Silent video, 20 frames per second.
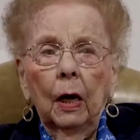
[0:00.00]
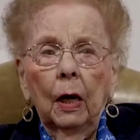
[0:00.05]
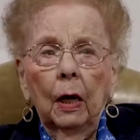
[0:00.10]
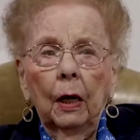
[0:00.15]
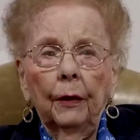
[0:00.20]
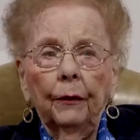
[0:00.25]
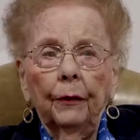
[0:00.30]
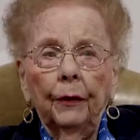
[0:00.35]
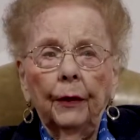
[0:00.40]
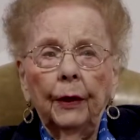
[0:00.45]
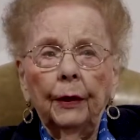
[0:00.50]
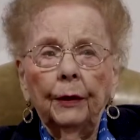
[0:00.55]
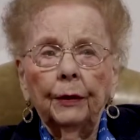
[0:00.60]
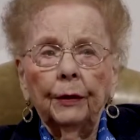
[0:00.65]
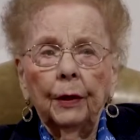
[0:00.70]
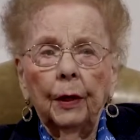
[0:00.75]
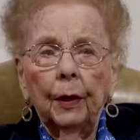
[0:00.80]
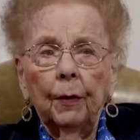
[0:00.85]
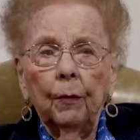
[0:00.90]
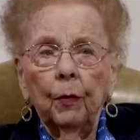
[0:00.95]
at that
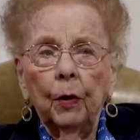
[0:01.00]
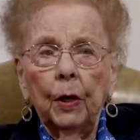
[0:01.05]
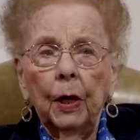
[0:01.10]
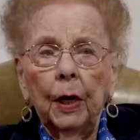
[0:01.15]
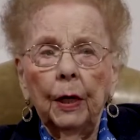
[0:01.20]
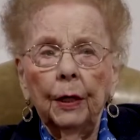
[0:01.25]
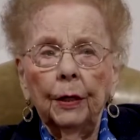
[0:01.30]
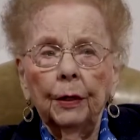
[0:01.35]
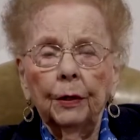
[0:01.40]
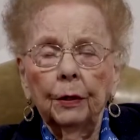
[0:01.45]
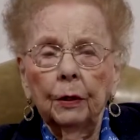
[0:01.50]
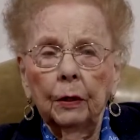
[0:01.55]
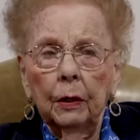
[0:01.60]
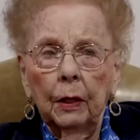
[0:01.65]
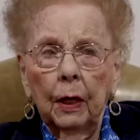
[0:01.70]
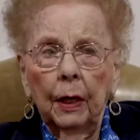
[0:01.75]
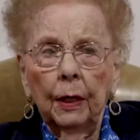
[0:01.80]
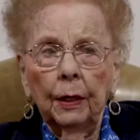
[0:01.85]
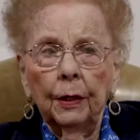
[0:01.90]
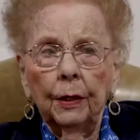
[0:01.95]
time we had
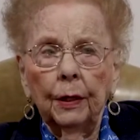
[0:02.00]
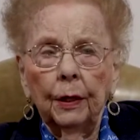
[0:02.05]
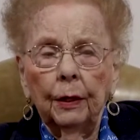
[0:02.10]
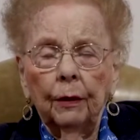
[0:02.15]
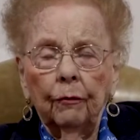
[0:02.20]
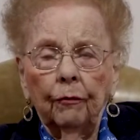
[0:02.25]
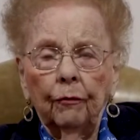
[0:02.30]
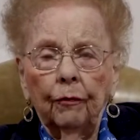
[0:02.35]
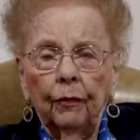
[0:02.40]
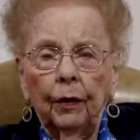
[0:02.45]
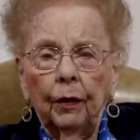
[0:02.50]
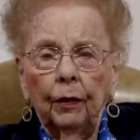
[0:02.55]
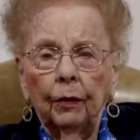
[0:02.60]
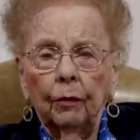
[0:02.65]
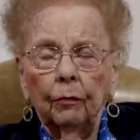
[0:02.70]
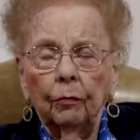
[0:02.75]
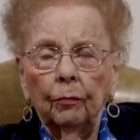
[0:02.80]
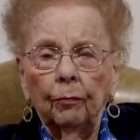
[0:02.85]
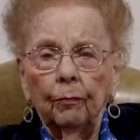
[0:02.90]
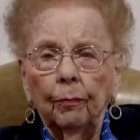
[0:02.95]
to have
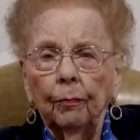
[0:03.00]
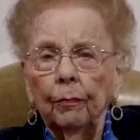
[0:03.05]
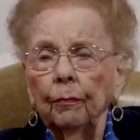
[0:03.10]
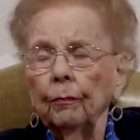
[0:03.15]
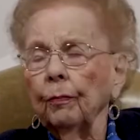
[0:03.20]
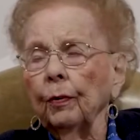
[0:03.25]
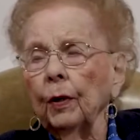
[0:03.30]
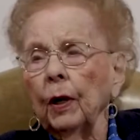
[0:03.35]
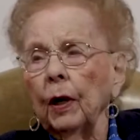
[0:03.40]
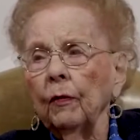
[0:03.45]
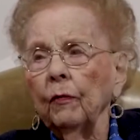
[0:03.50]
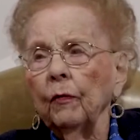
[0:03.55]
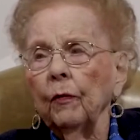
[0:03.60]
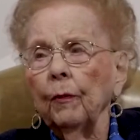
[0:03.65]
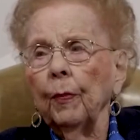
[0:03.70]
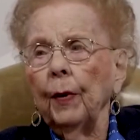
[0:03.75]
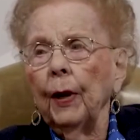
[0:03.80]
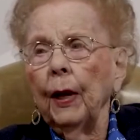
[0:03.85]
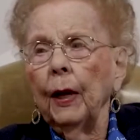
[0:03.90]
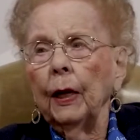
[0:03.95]
our private
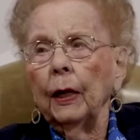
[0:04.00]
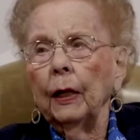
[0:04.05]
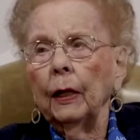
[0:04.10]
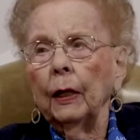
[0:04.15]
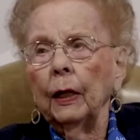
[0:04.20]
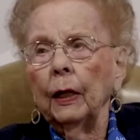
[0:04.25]
pilot